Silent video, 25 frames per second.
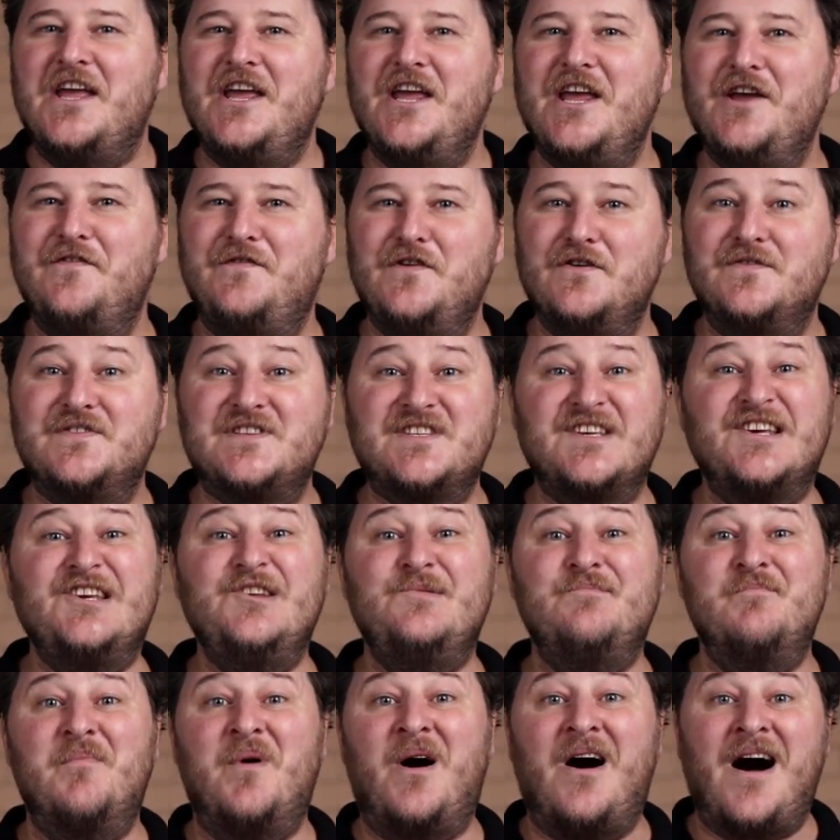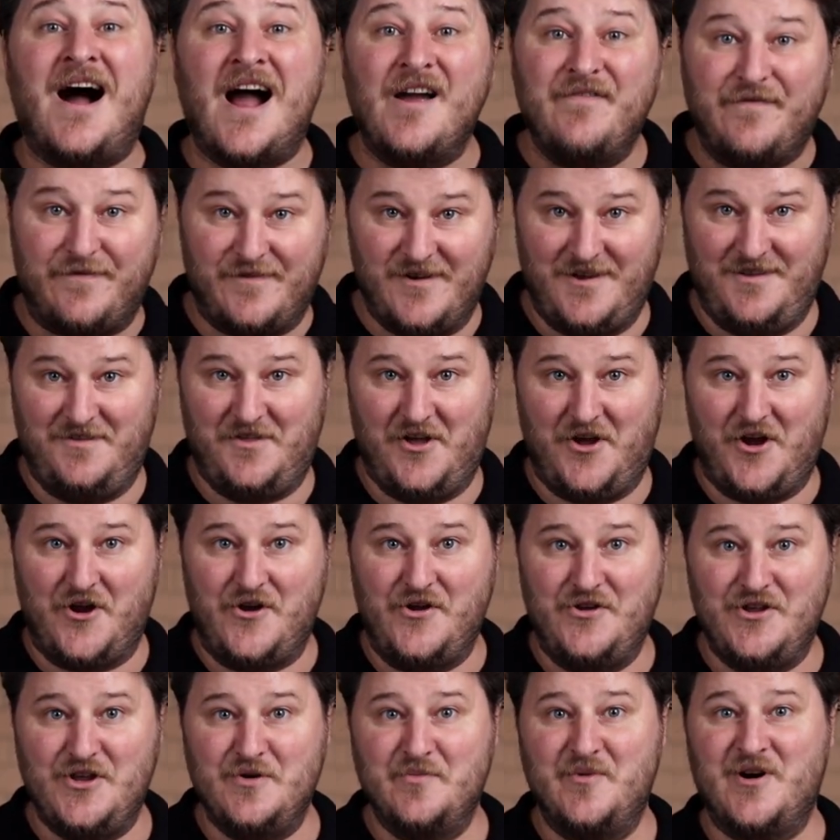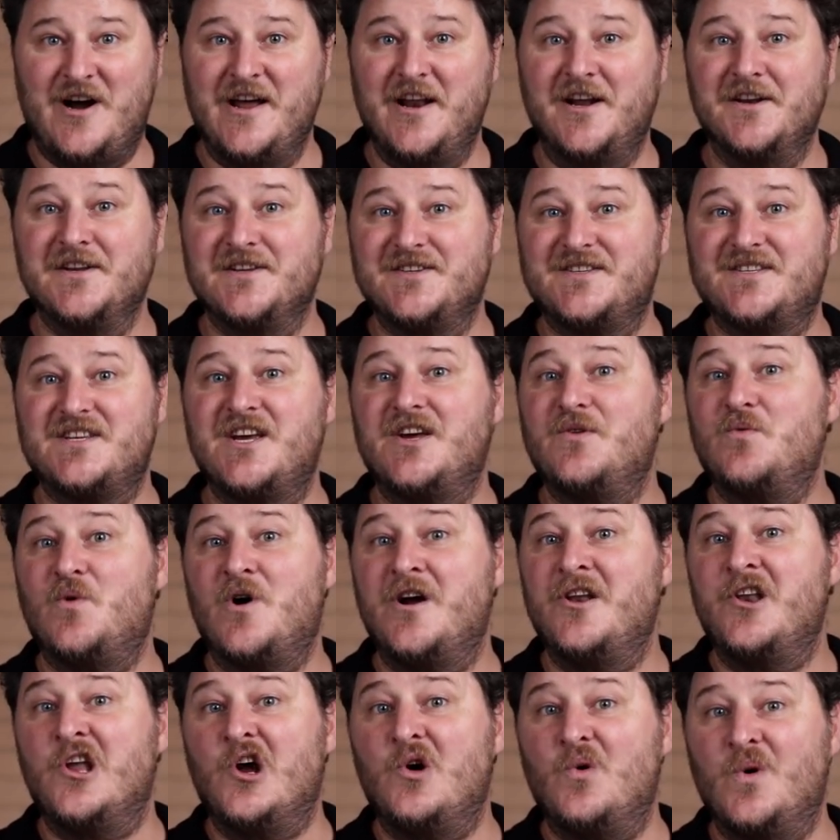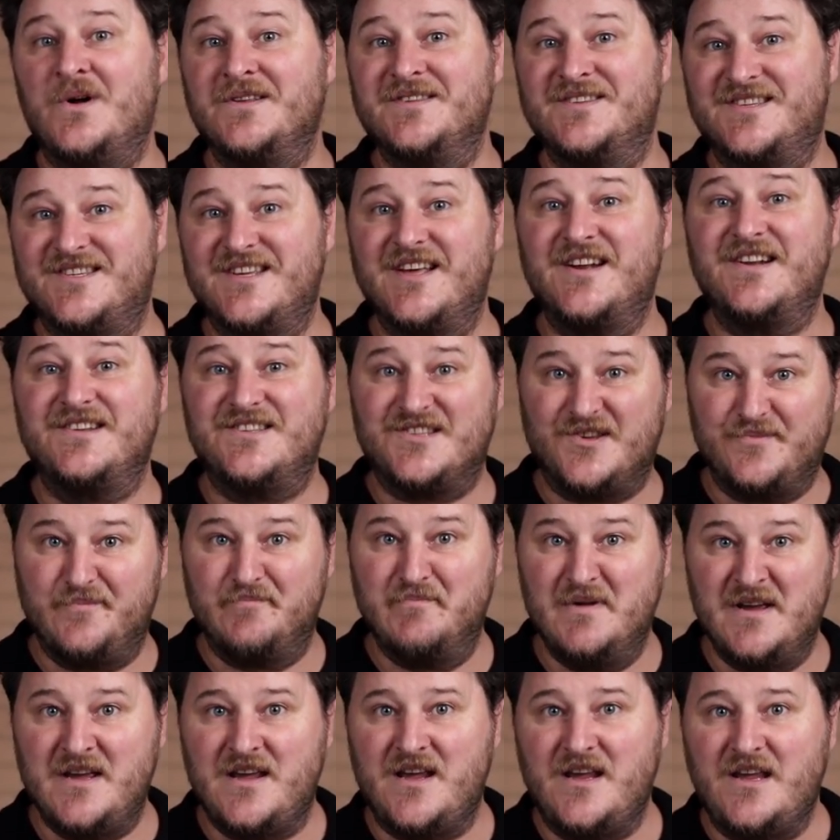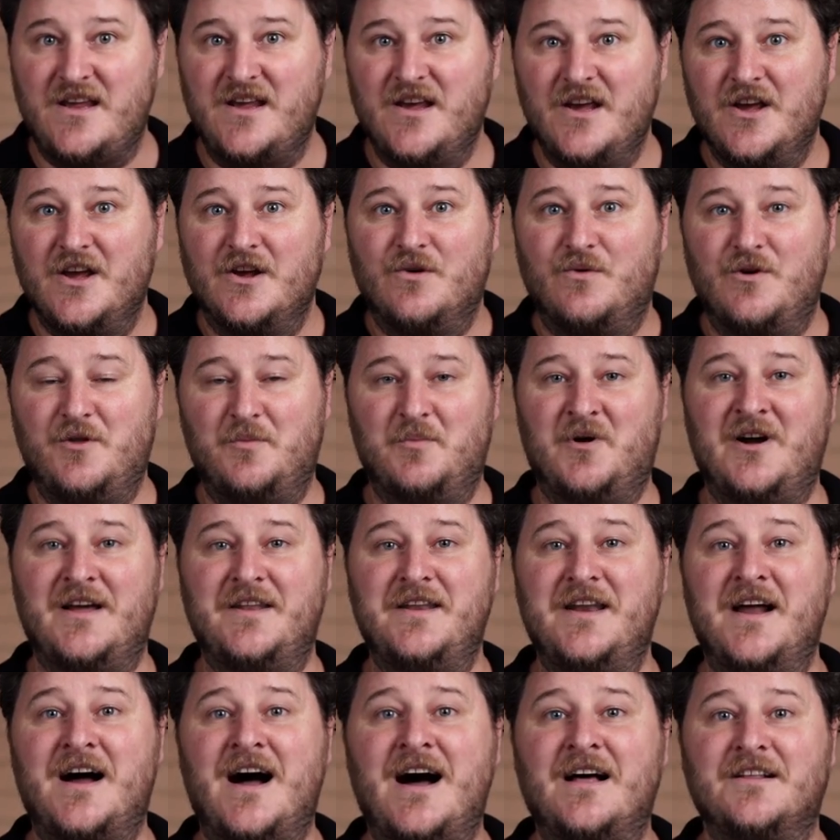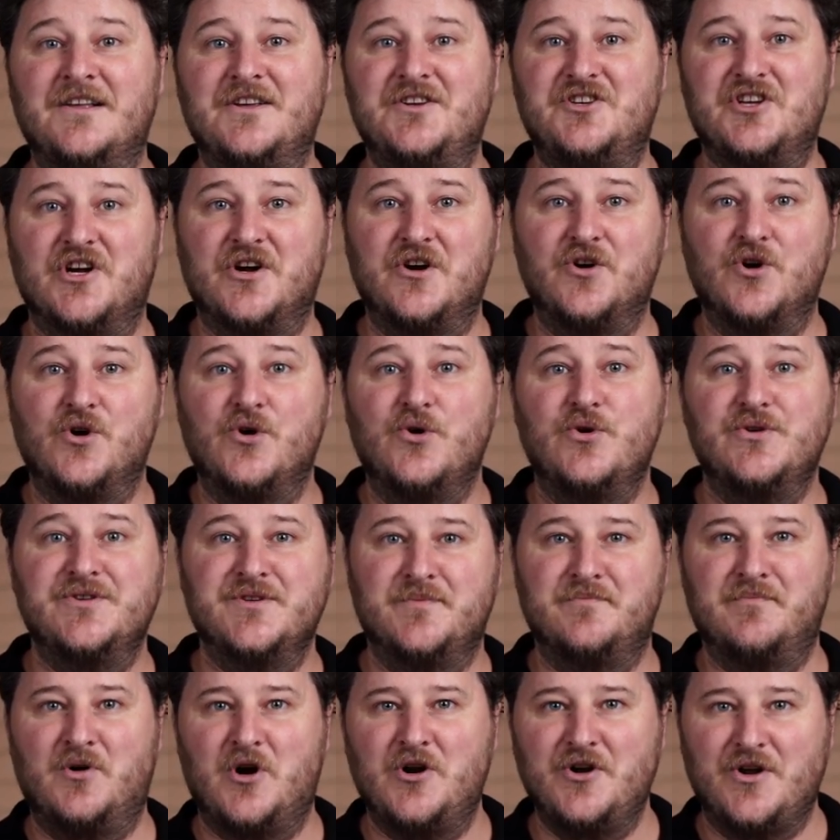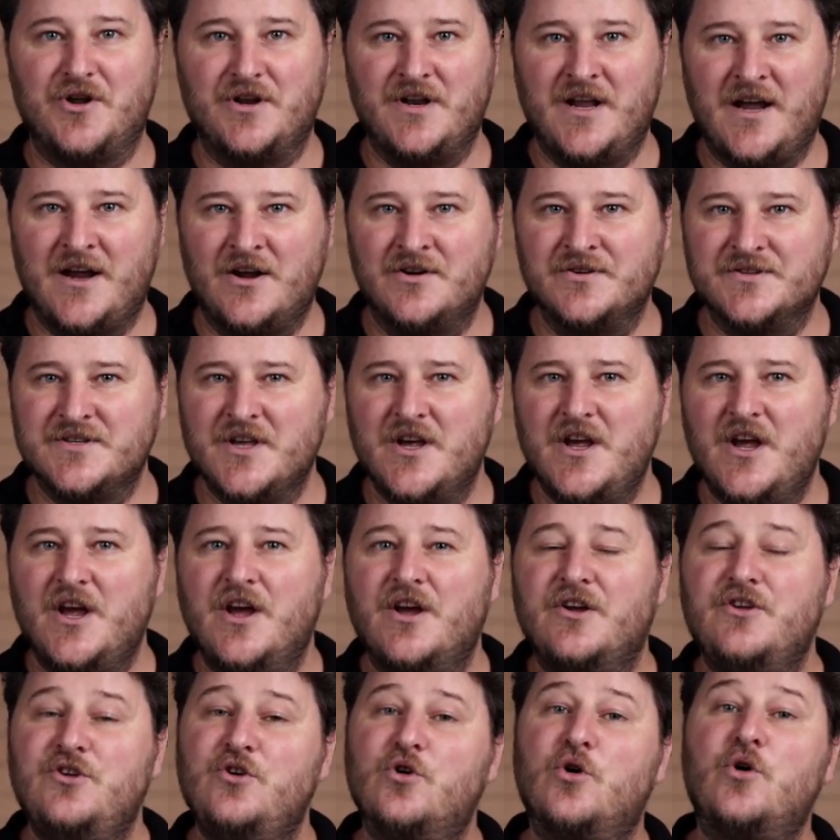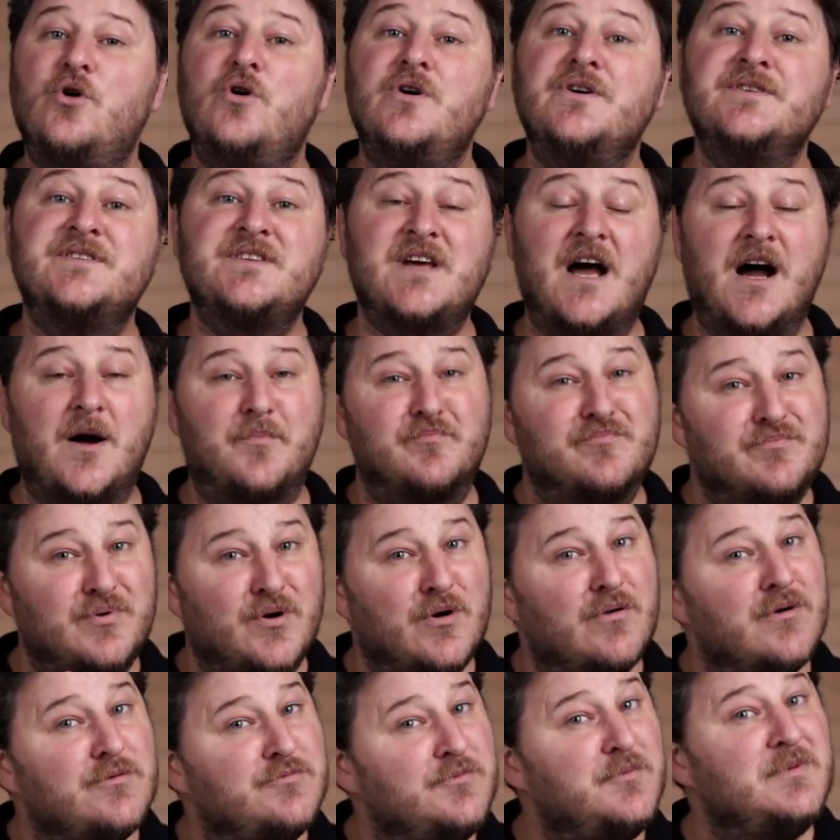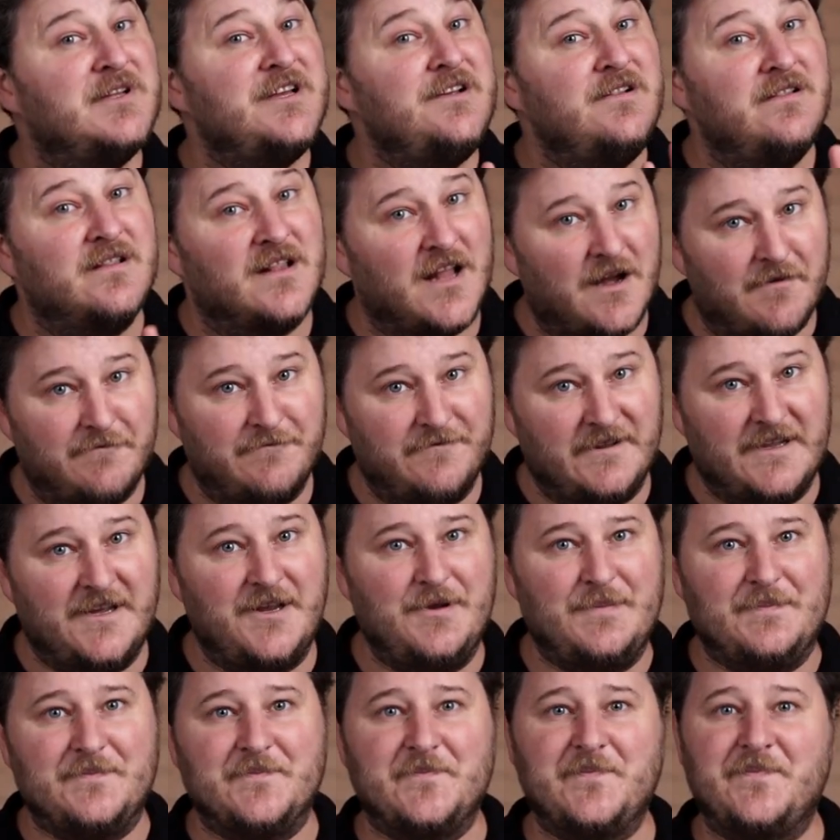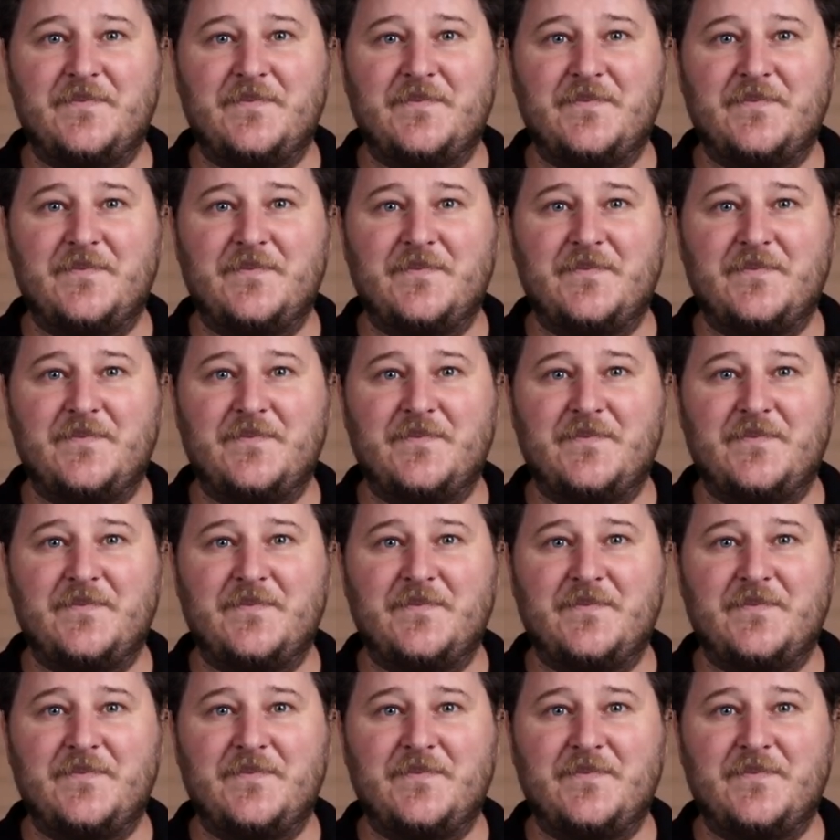If you've seen my feet, though, you might understand why no one said it to me with my gnarly toes and broken nails. Yours are probably lovely.